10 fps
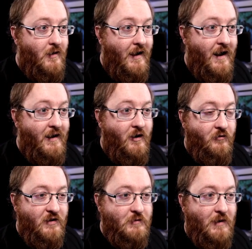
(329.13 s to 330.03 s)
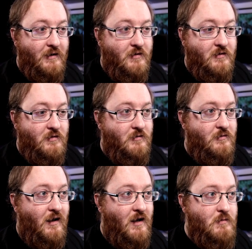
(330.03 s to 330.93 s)
any of these matches
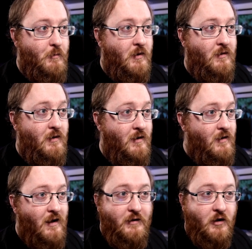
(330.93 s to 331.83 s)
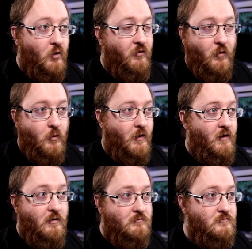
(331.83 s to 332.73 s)
that come up. And you can go
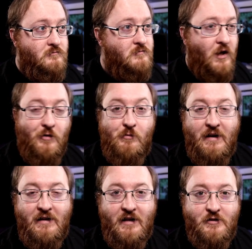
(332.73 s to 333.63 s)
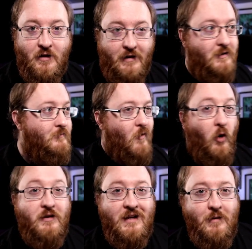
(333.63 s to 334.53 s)
forward however many days you like.
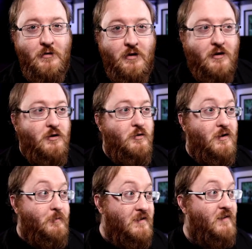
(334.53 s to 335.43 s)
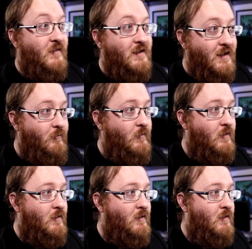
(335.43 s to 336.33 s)
On teams, you can choose a specific team,
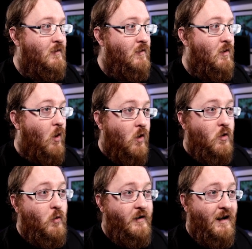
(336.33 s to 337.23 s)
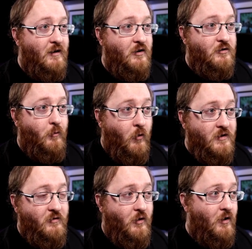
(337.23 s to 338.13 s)
ongoing analyst
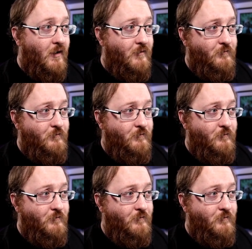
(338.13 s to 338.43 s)
reports for